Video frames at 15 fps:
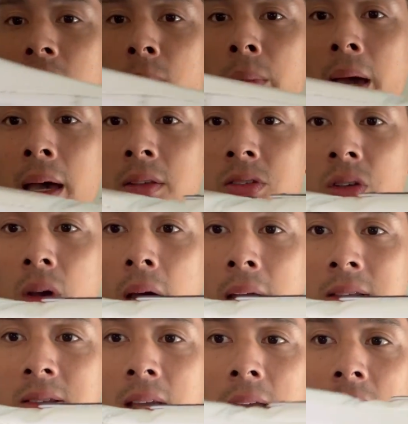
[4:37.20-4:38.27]
the bat. So
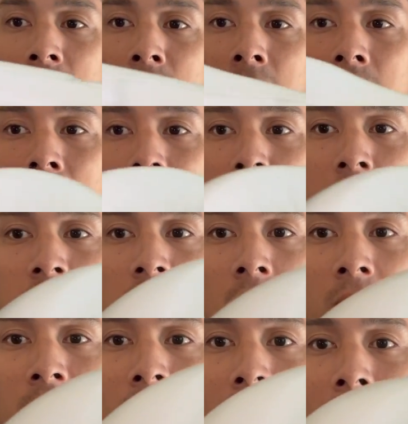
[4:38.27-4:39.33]
I'd say, to me, I'm just
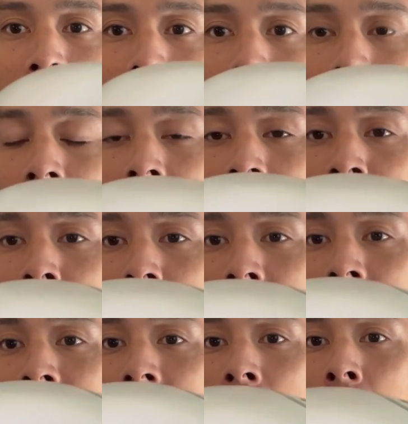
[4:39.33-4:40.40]
not a fan of the
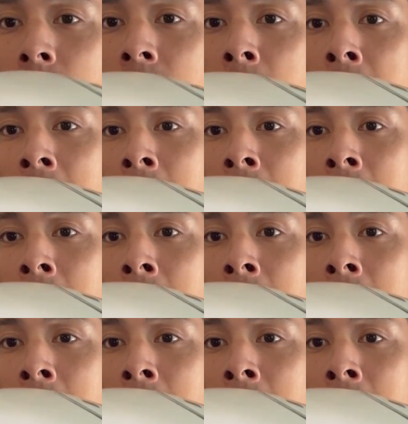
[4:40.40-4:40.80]
molded foam,